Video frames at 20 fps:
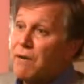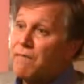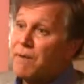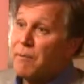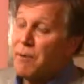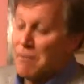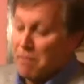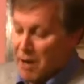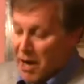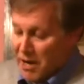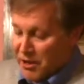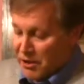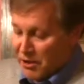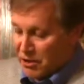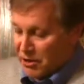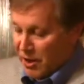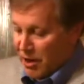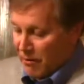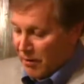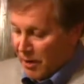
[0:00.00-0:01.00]
from the
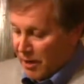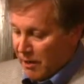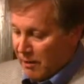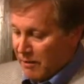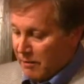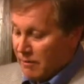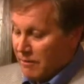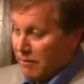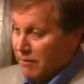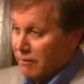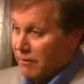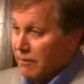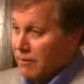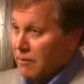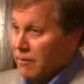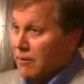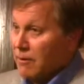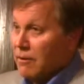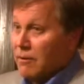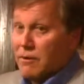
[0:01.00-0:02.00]
monastery.
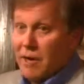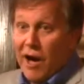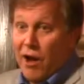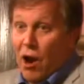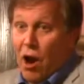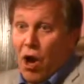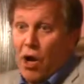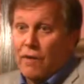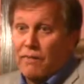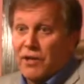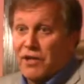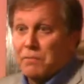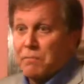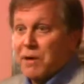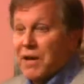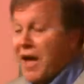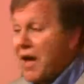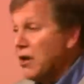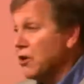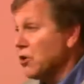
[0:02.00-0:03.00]
Not all of us
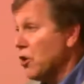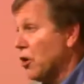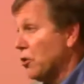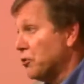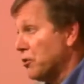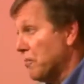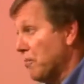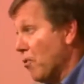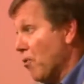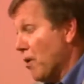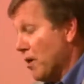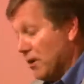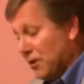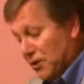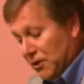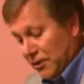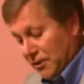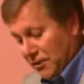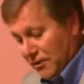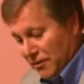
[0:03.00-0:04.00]
began as altar
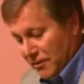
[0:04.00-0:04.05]
boys.